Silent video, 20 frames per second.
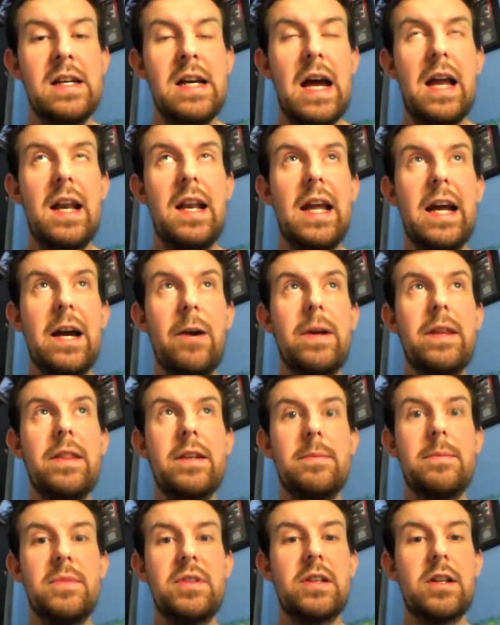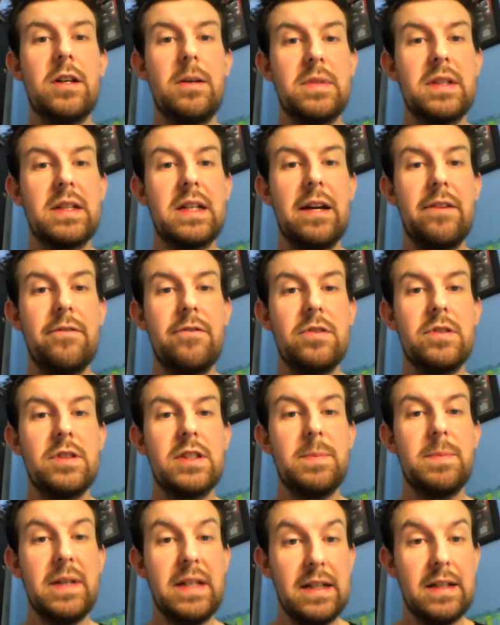allowing them to come together and
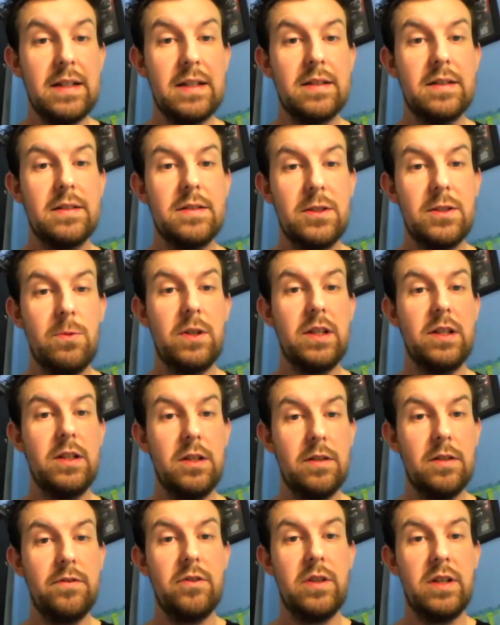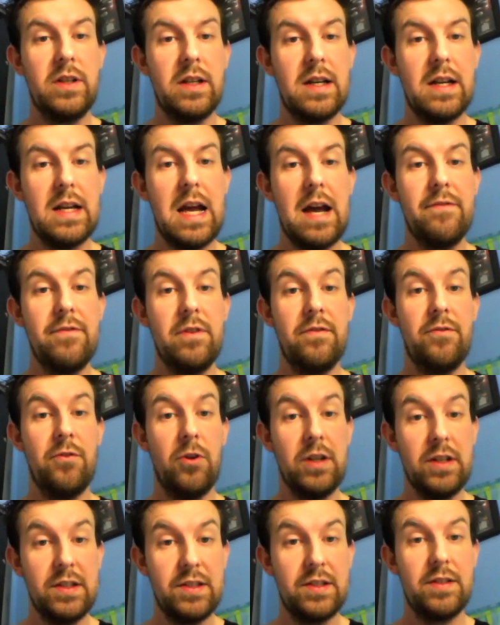speak to one another and have a
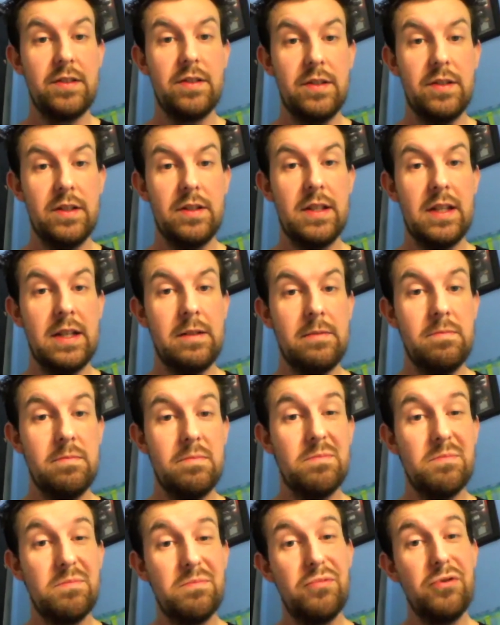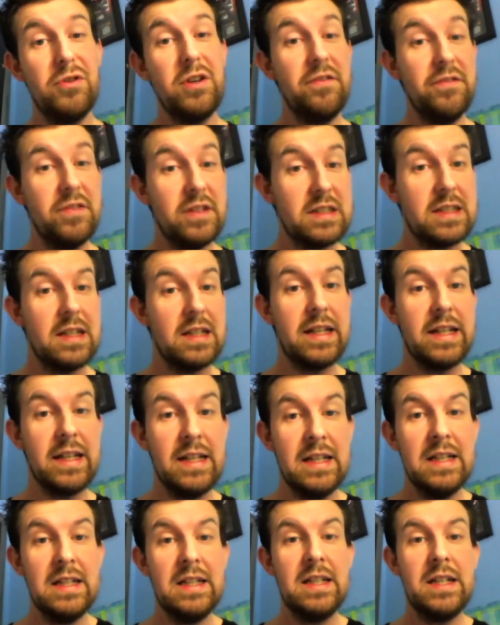voice that they previously,
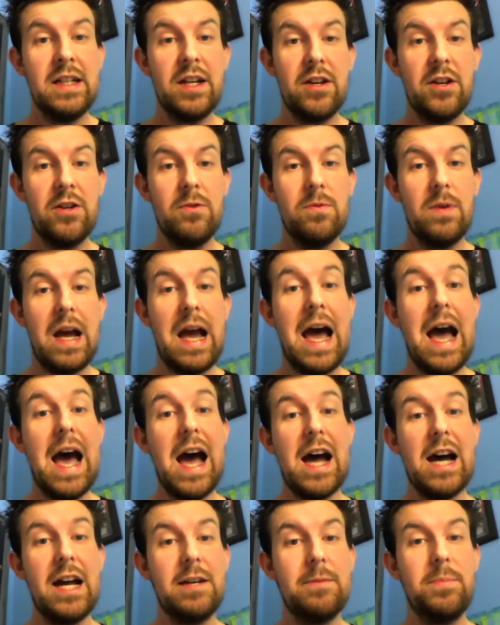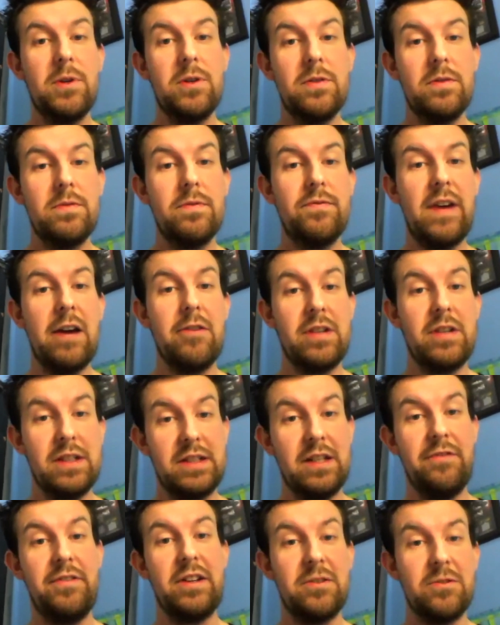had, but found it
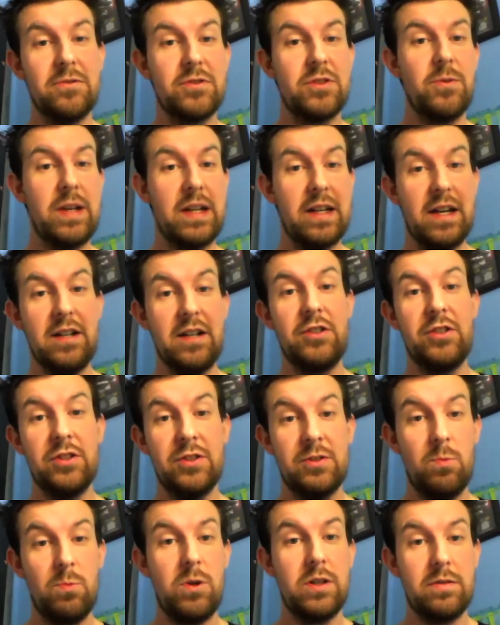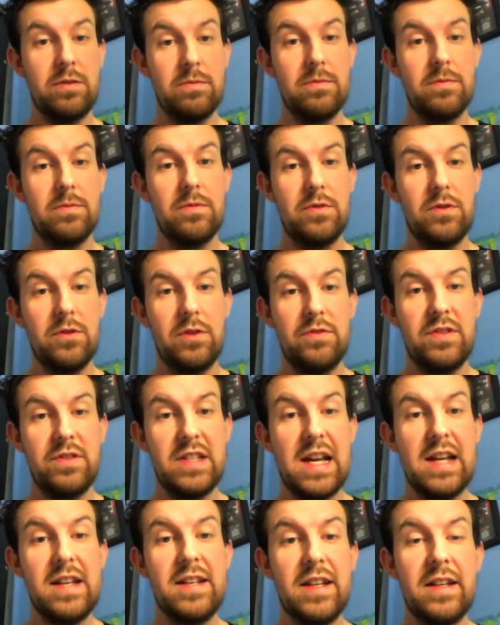difficult to engage as one sort of
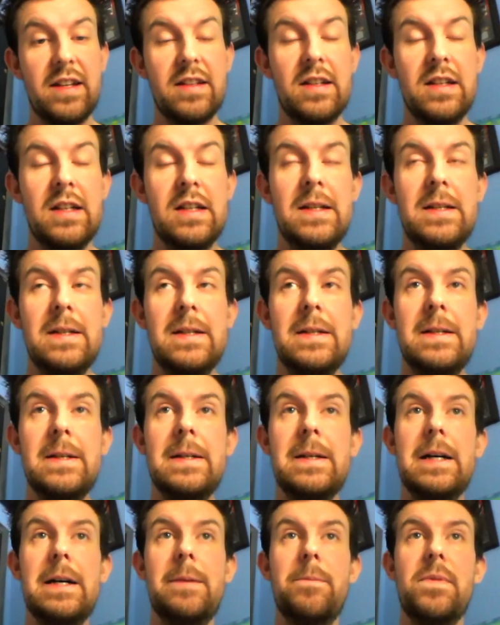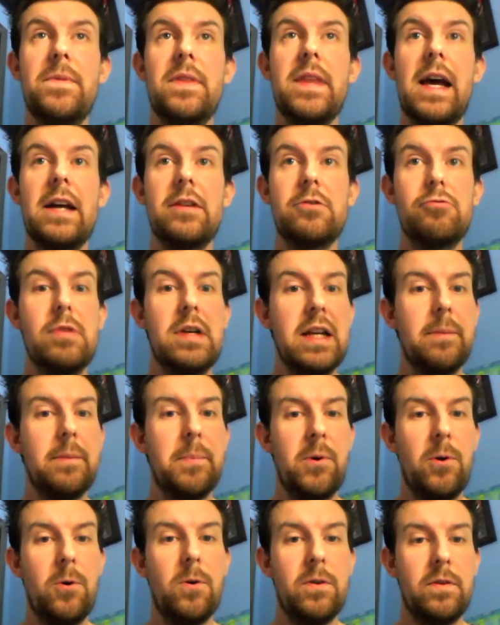setting. That's really
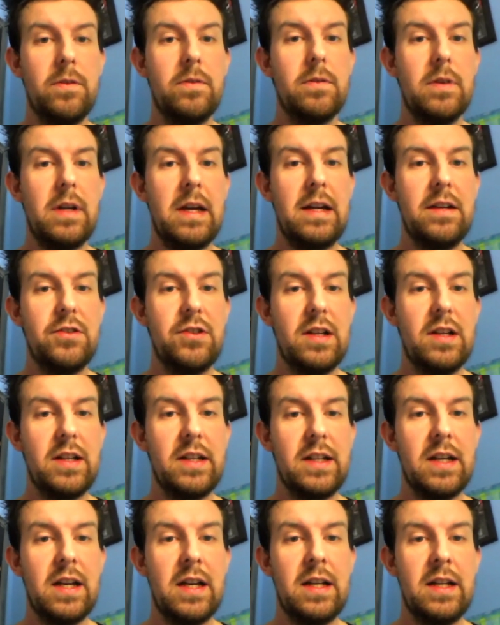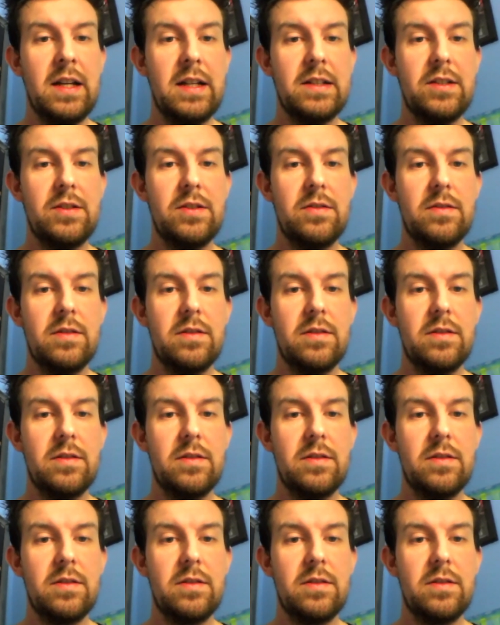important, actually, and it's